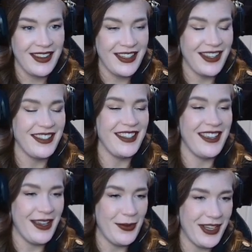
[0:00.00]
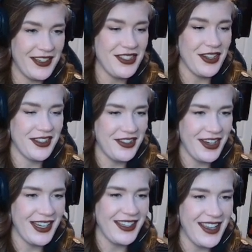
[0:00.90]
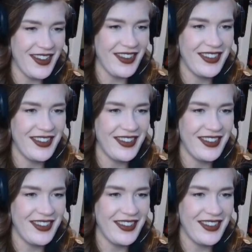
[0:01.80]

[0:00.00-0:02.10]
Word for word: Oh, yeah, we got a talking dragon now.